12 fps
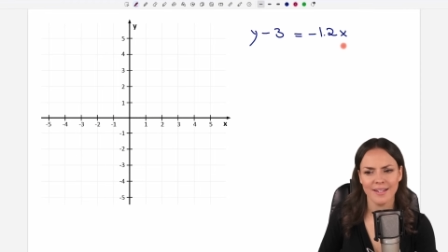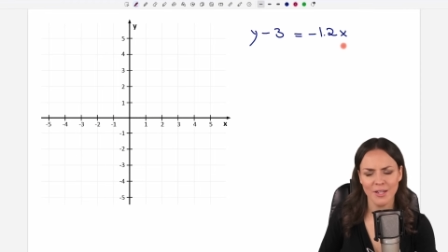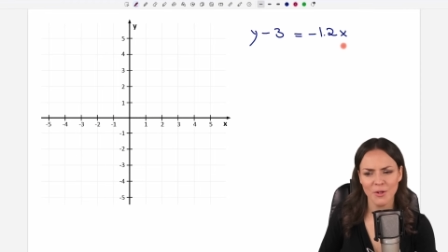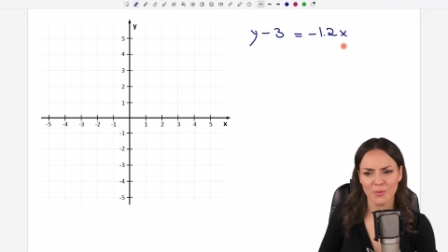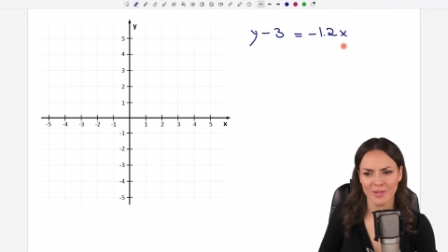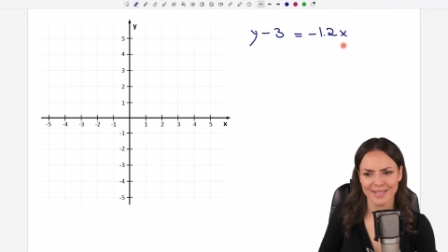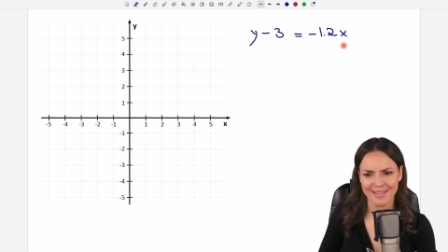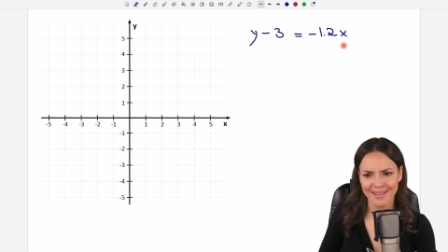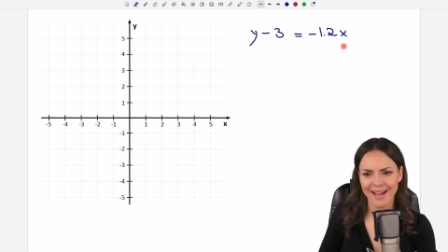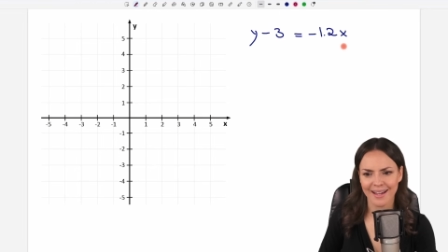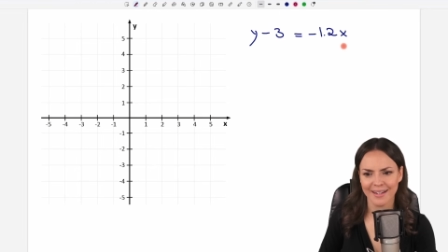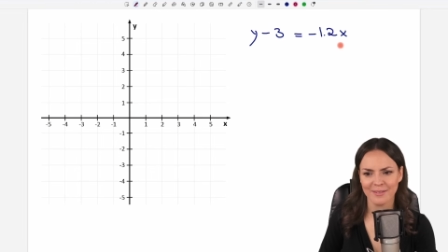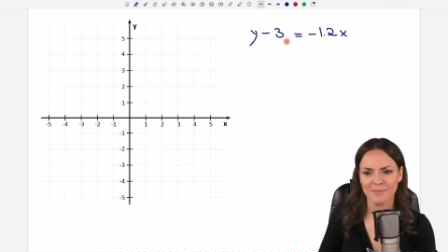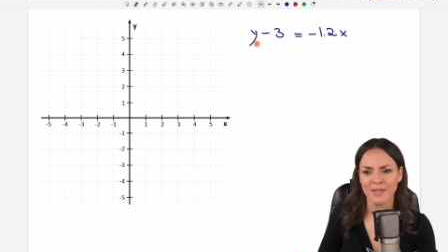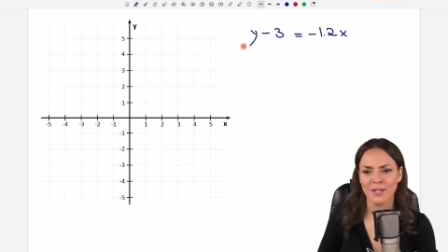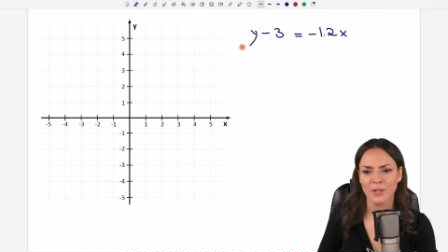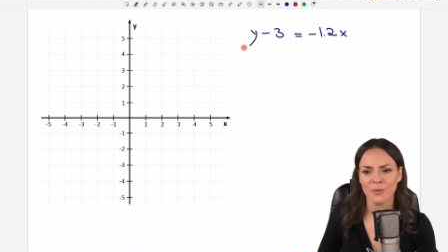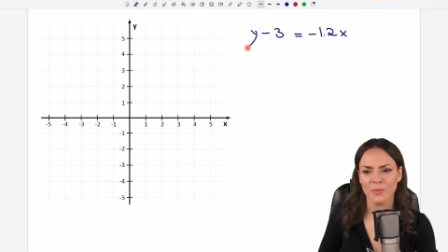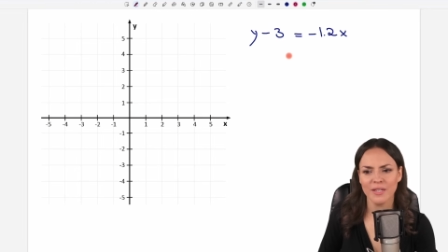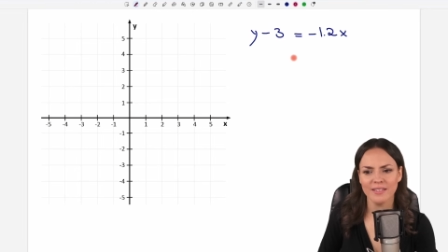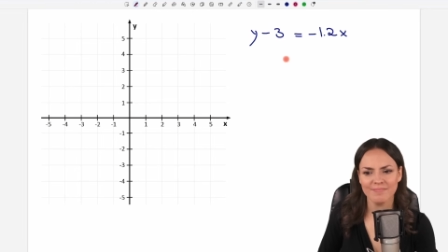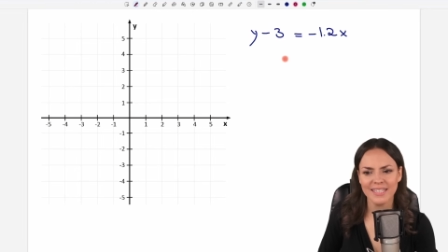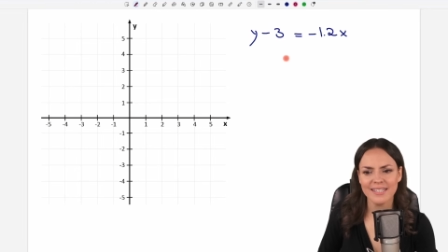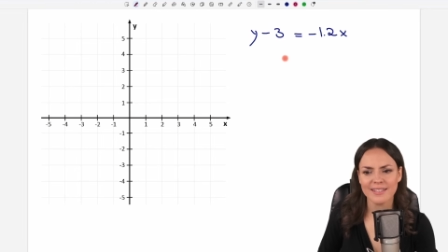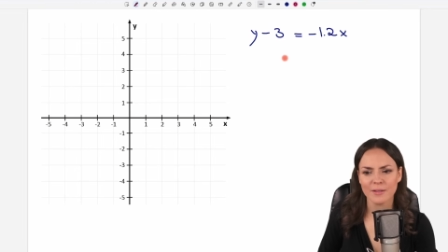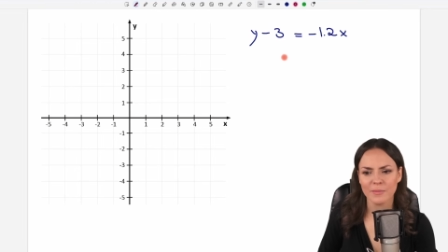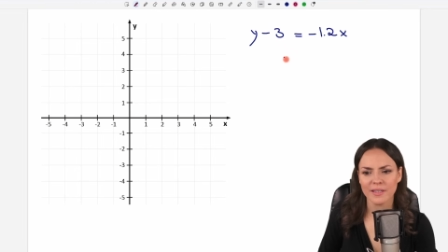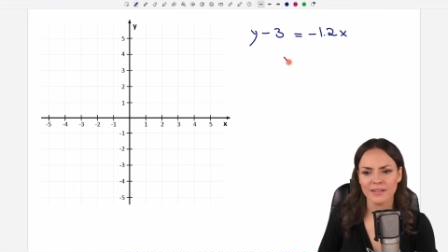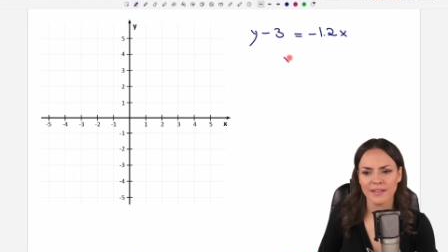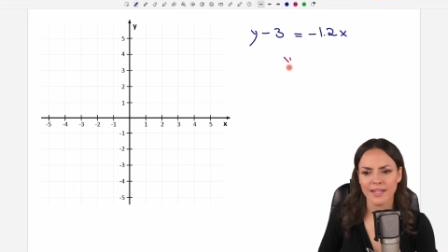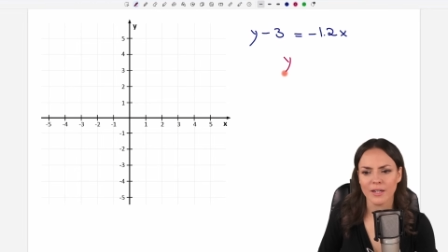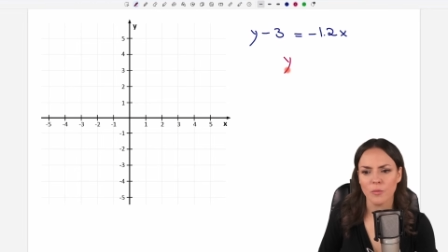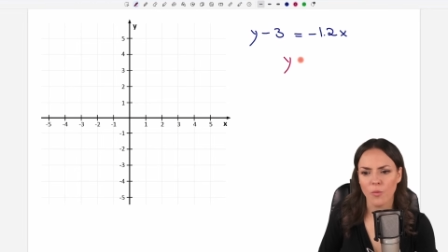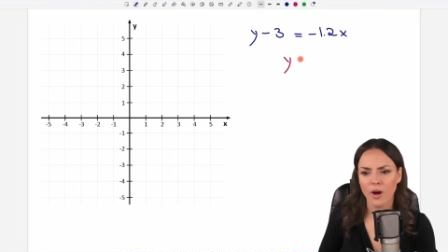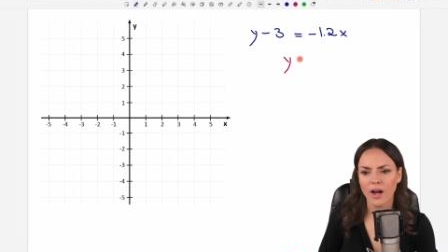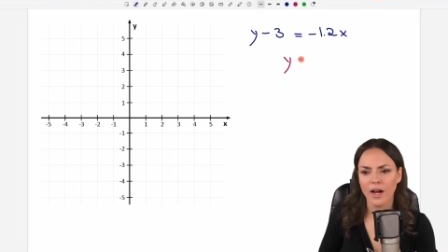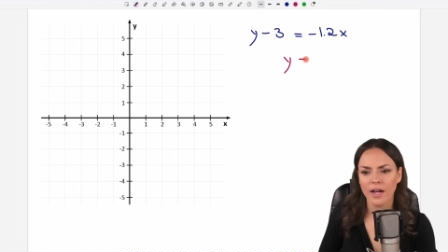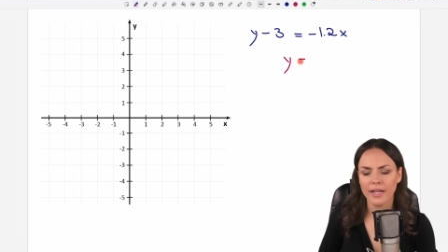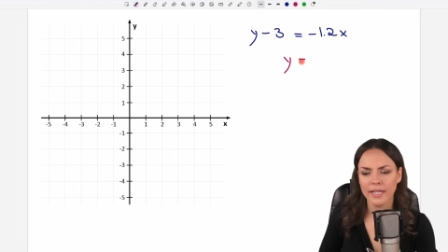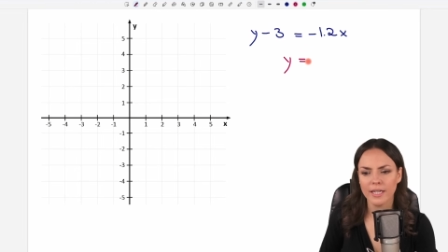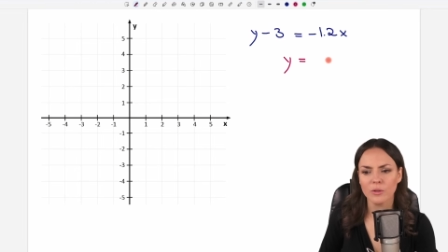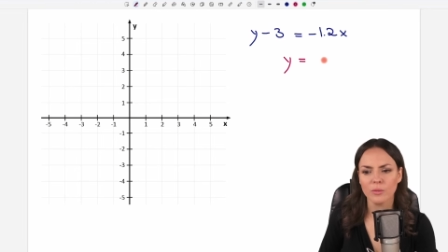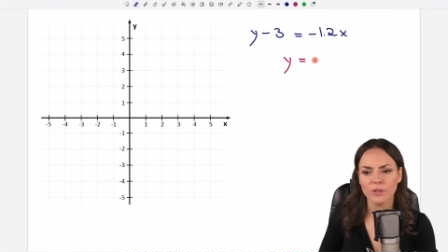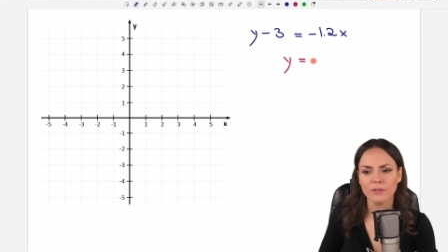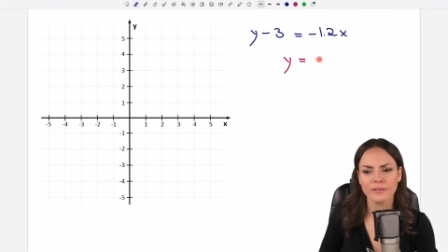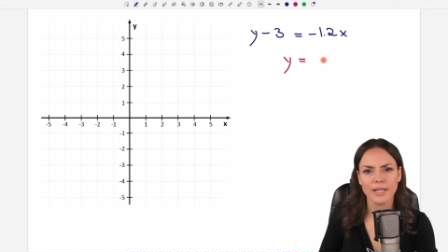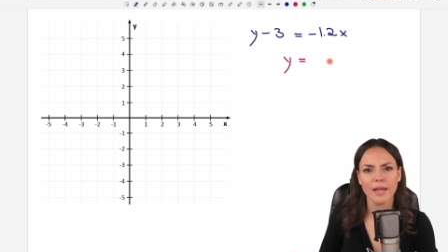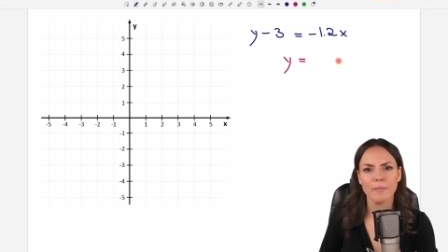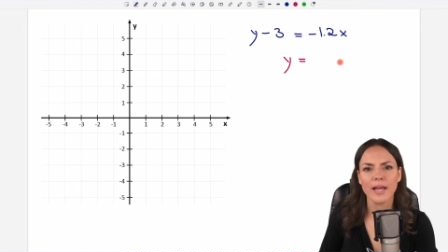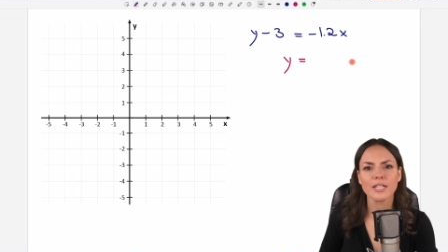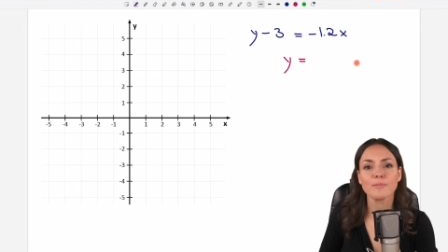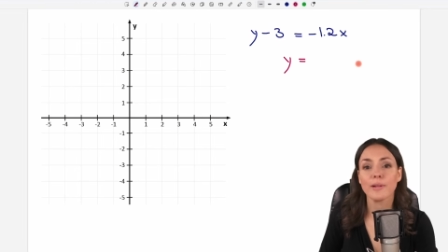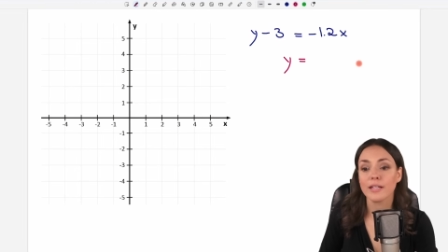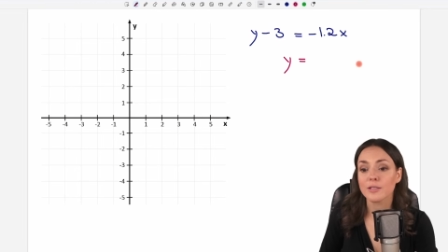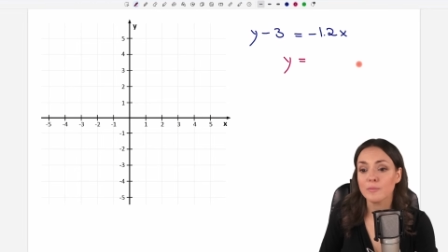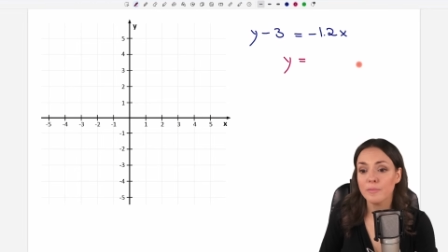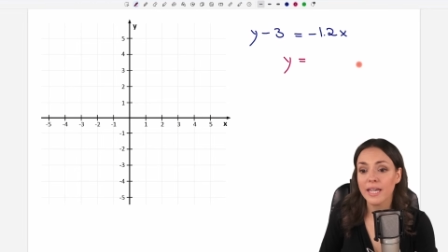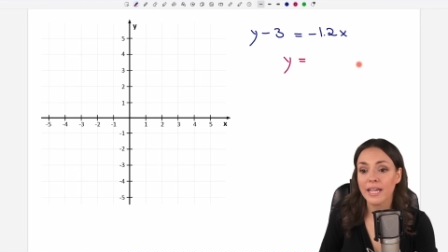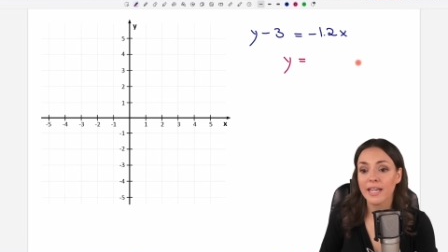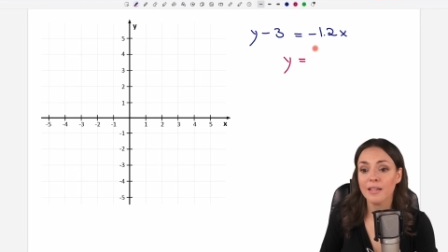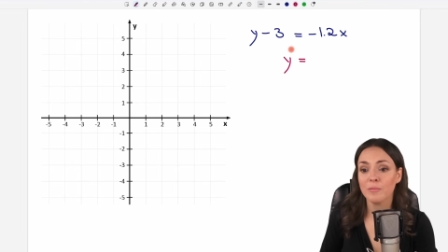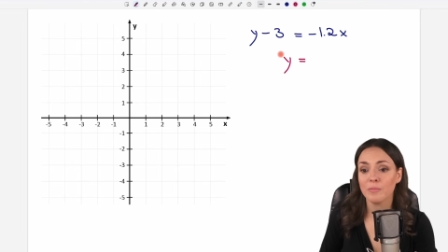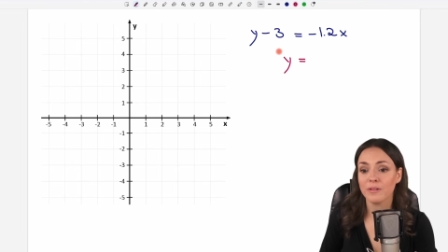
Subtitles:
No, it's not. We need something like y equals mx plus b,